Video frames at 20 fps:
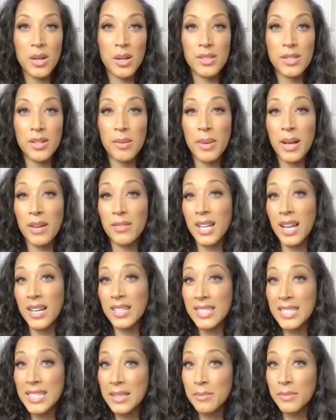shows are about
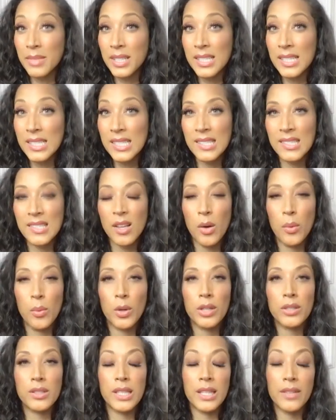19 minutes. So we're
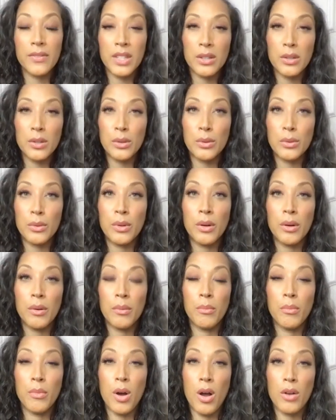giving you,
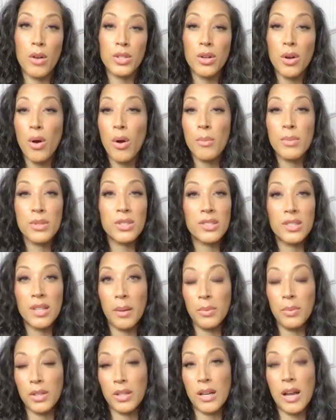uh, you know, almost
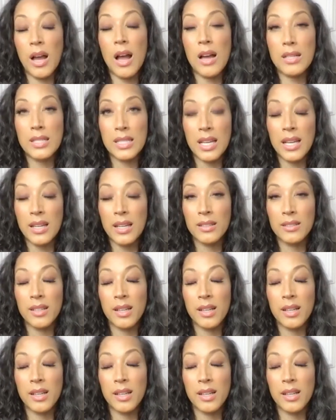double the content.